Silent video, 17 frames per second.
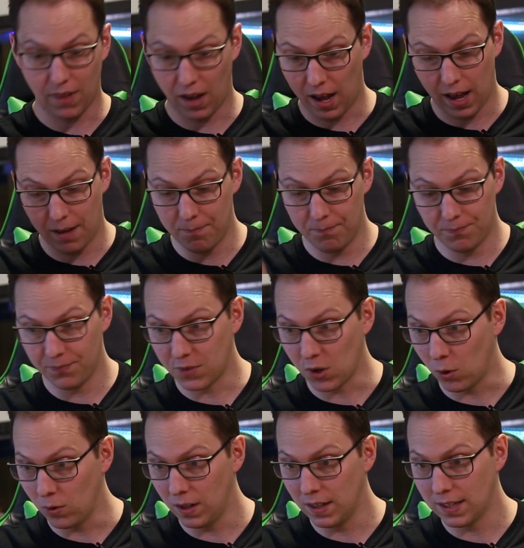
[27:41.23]
I'm
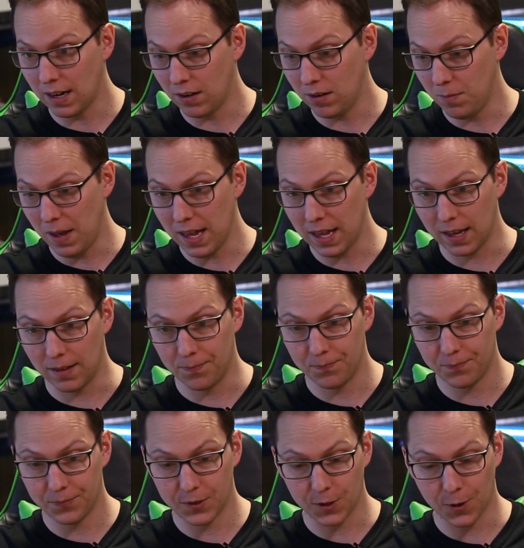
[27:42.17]
totally down to make it.
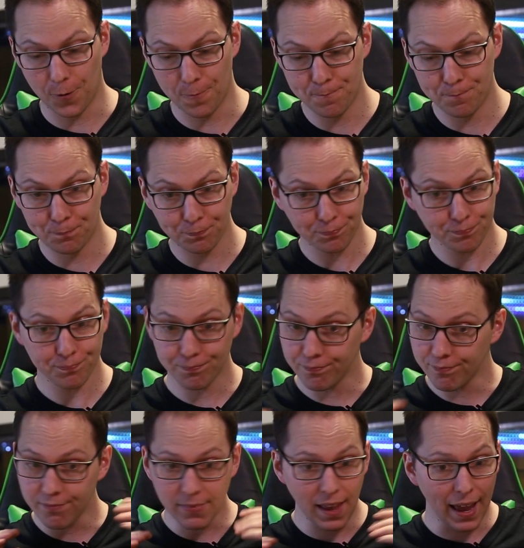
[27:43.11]
So
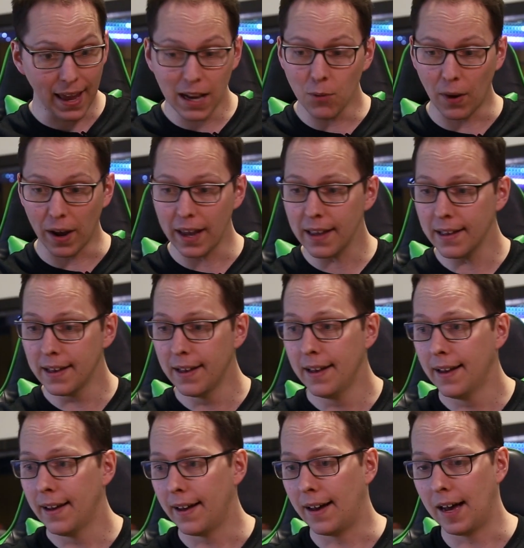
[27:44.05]
anyway,
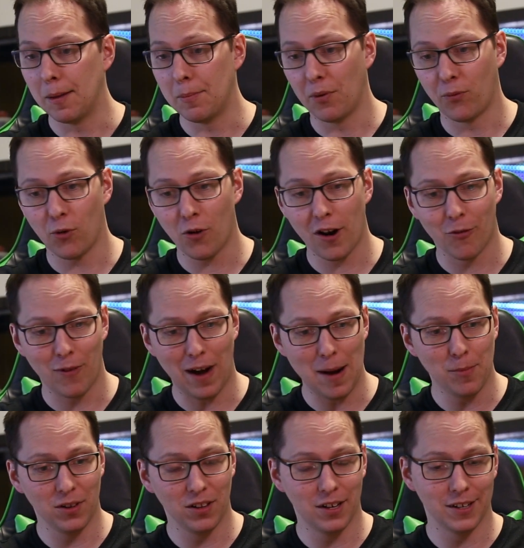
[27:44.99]
before I
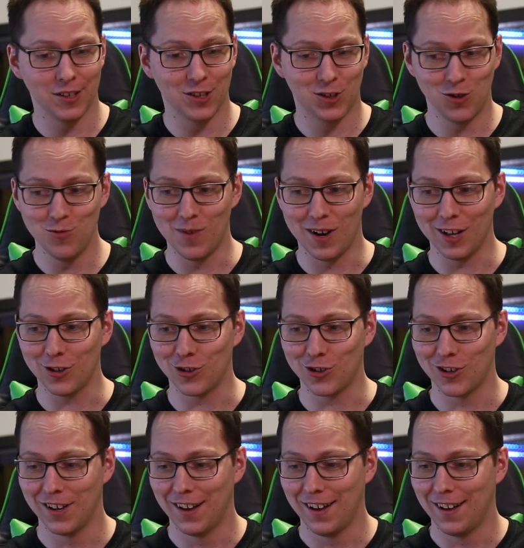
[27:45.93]
ramble on too
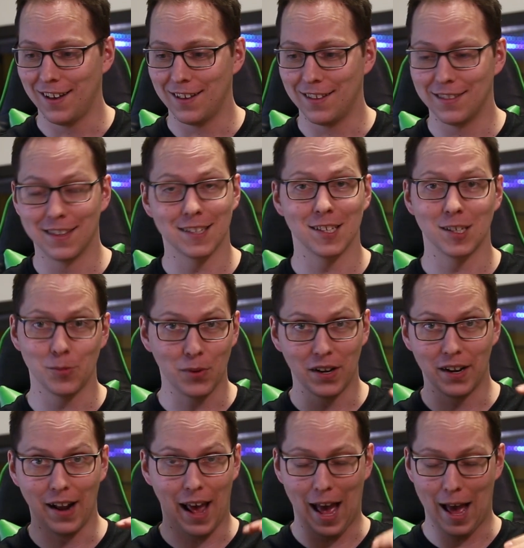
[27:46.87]
much, this has been
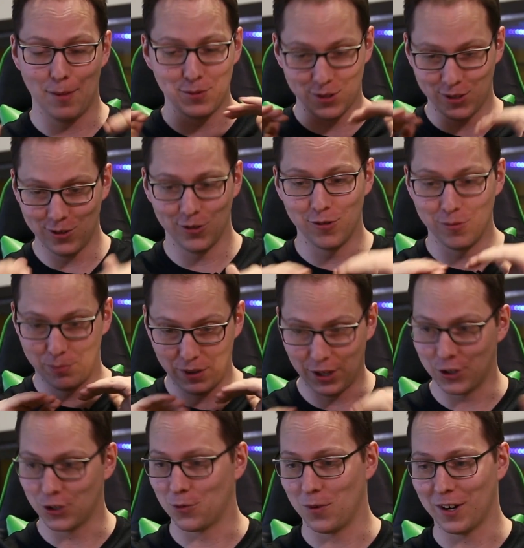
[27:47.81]
an absolute
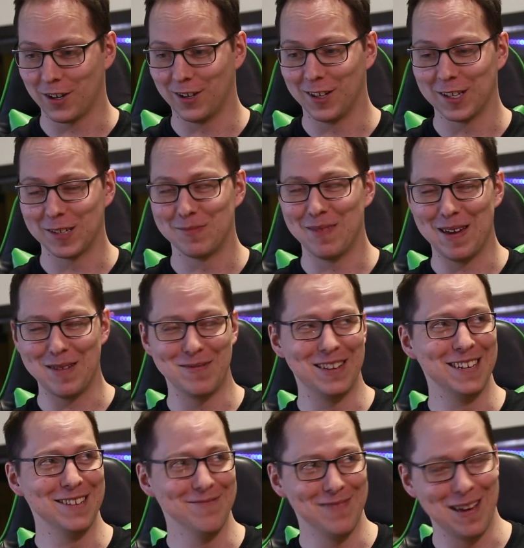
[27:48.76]
pleasure working on this.
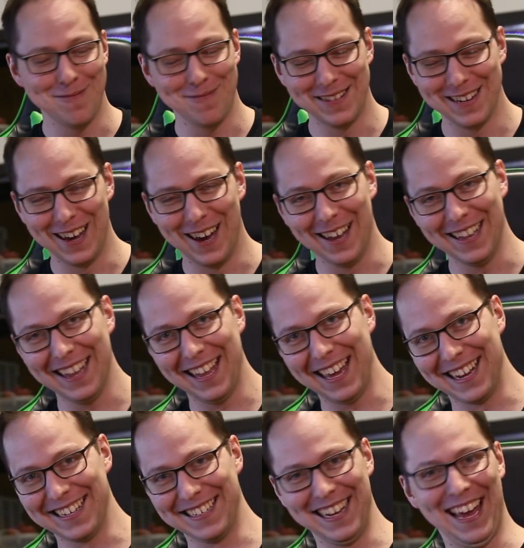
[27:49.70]
Maybe not
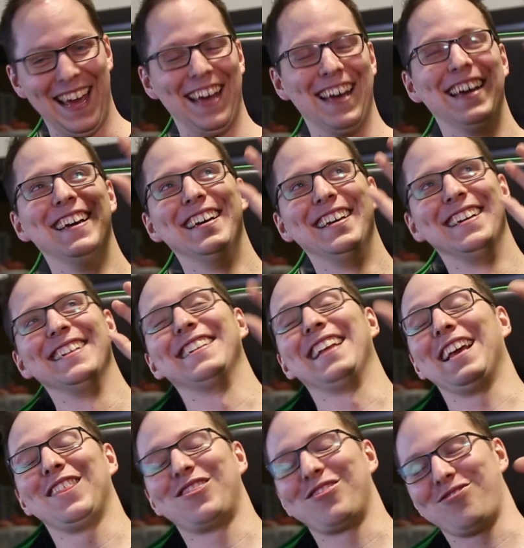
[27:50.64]
like day
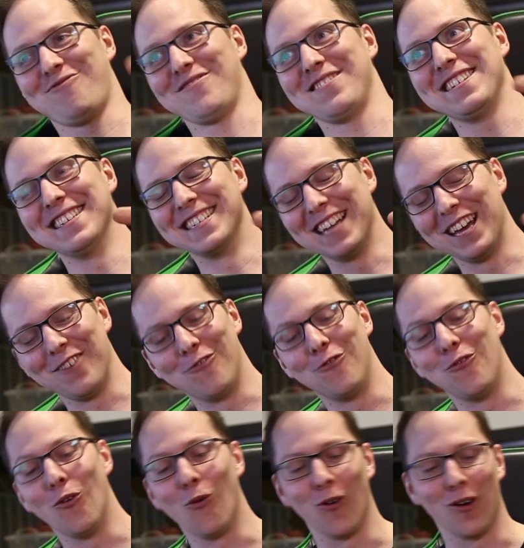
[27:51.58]
3 and day
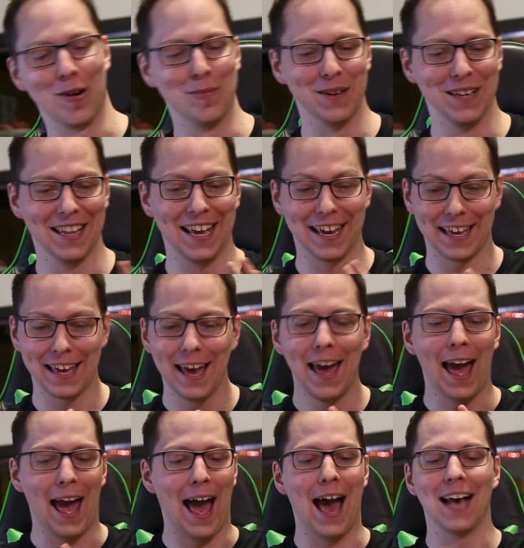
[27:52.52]
4, but like
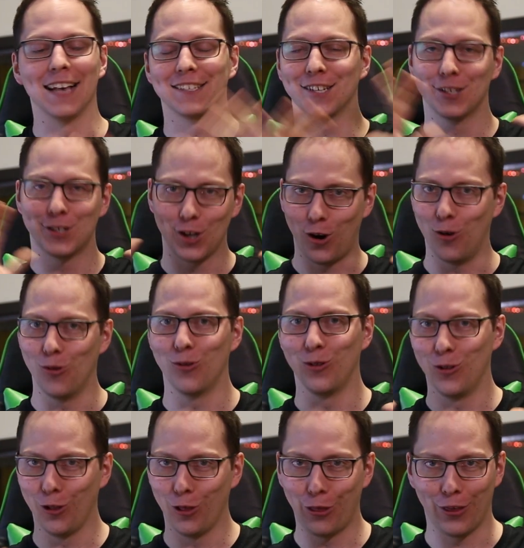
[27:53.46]
as a
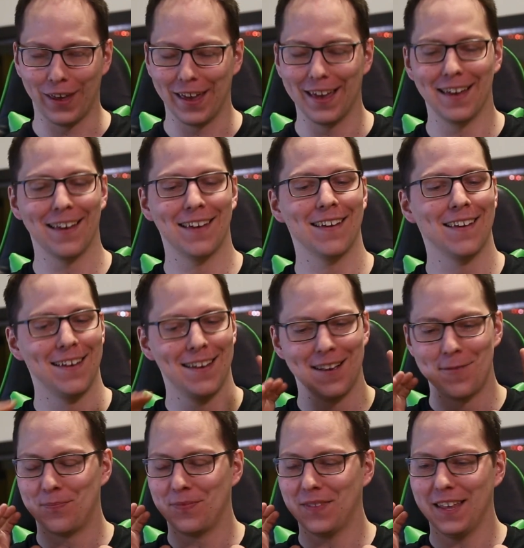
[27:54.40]
total thing,
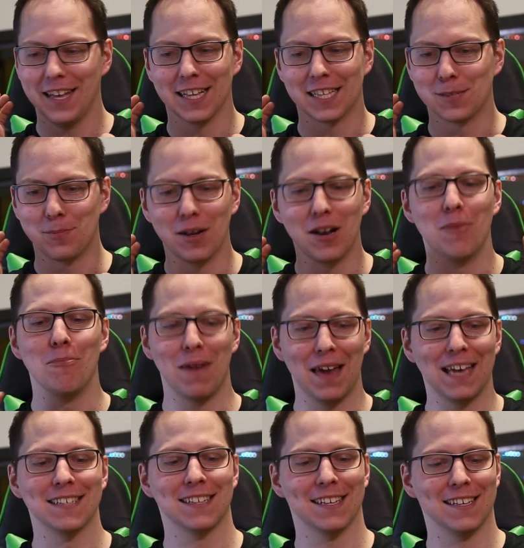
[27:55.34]
it's been
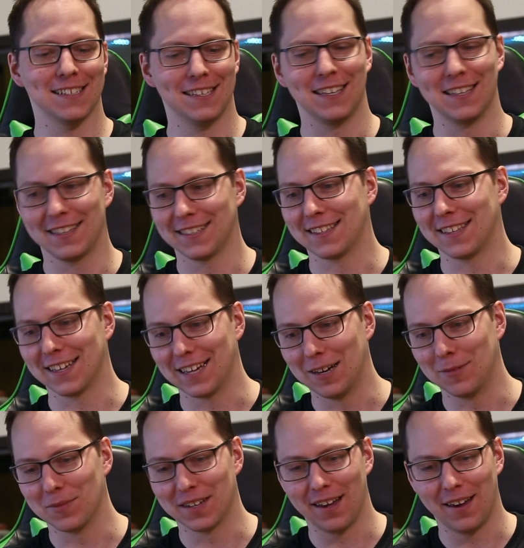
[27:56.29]
amazing seeing this thing
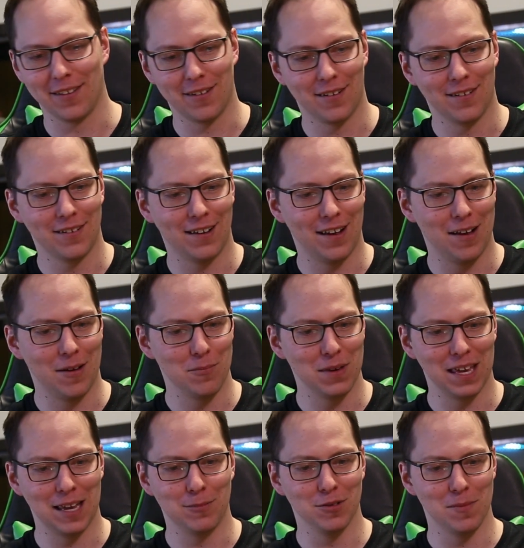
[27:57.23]
come together,
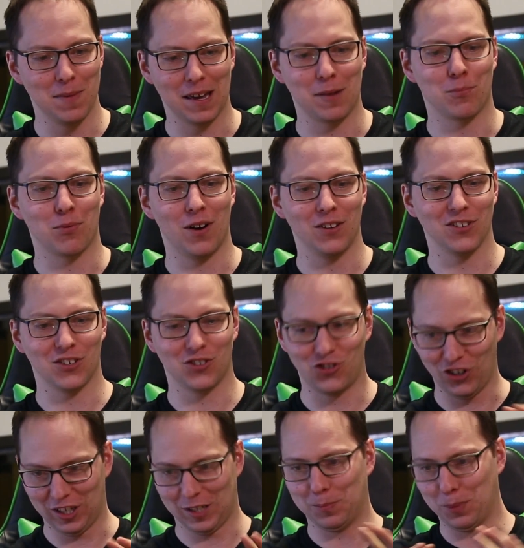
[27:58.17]
being able to make a
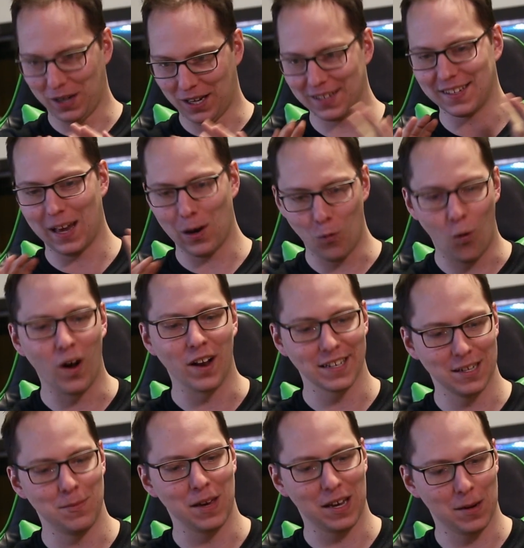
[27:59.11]
project just because I
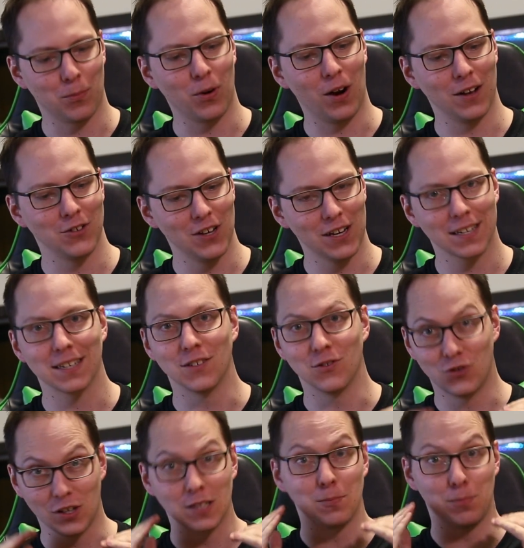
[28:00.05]
want to make a project
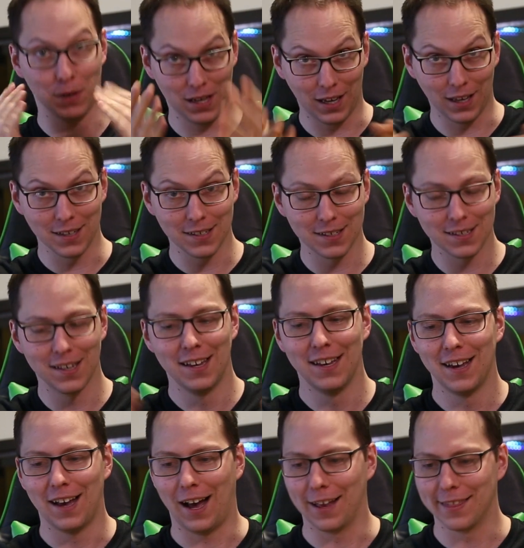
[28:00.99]
and just because
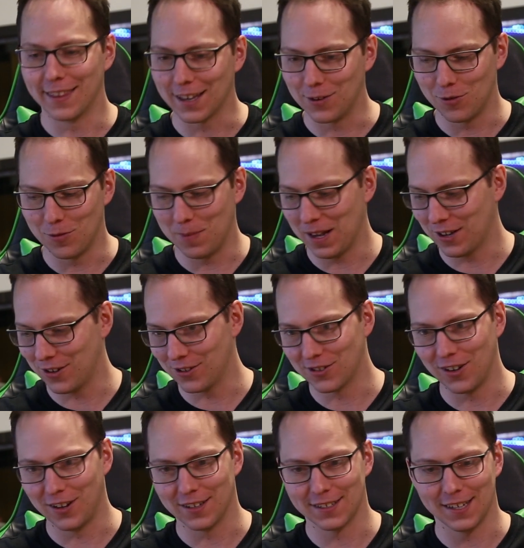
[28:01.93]
I think it would make good
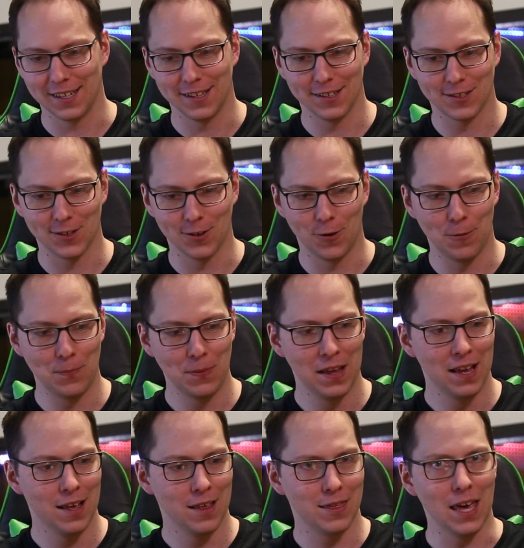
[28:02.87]
content. So
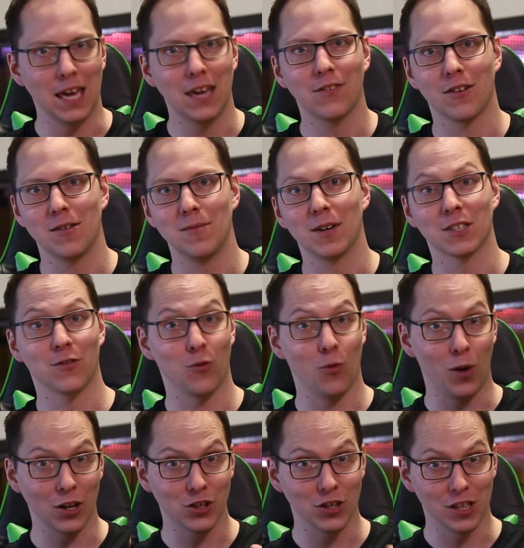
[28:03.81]
thank you very much for
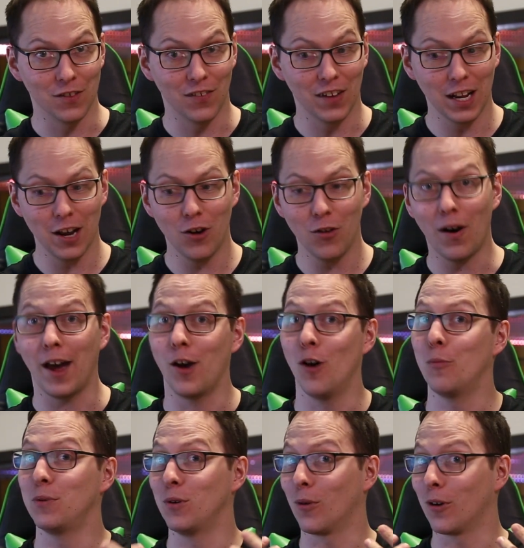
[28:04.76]
watching the video. I
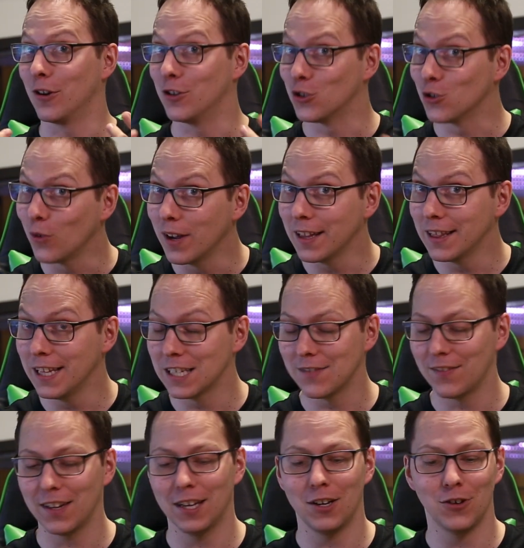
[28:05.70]
hope you are enjoying these
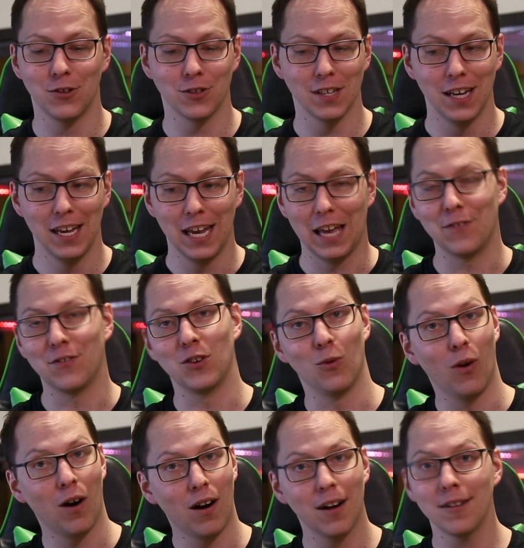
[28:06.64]
videos. If
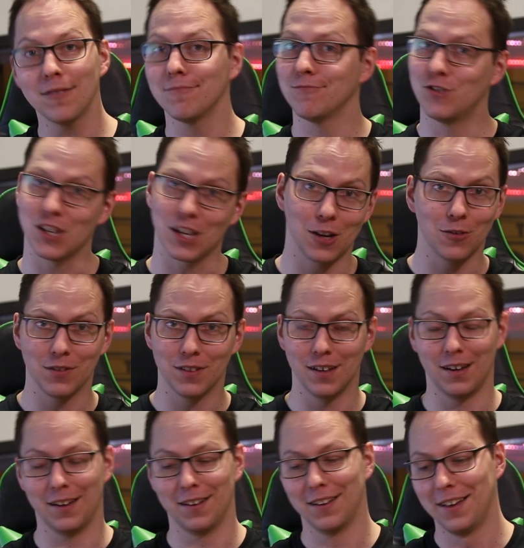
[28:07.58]
you are, check out
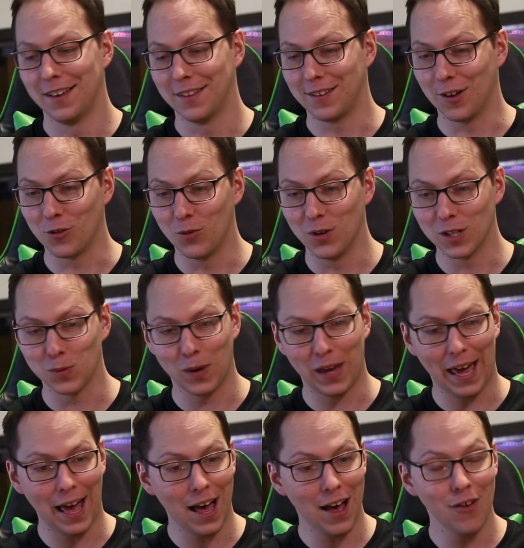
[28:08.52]
the other ones
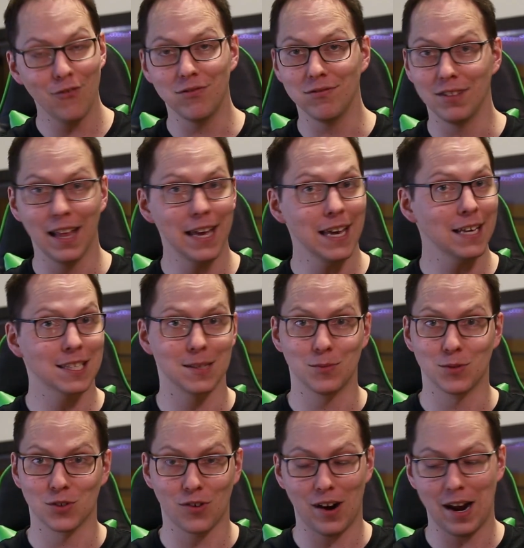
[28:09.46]
we have, like,
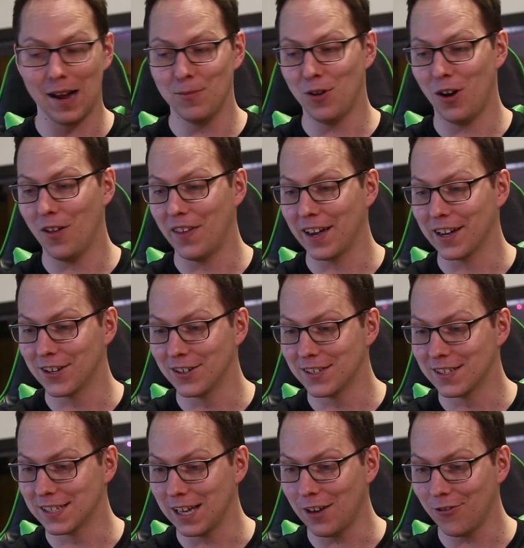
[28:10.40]
subscribe, all that
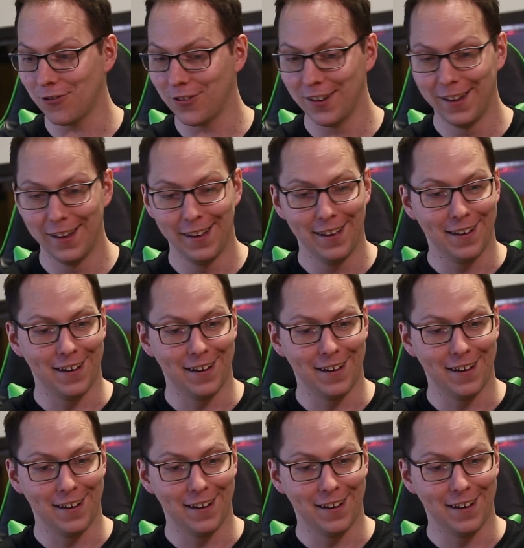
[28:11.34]
good stuff.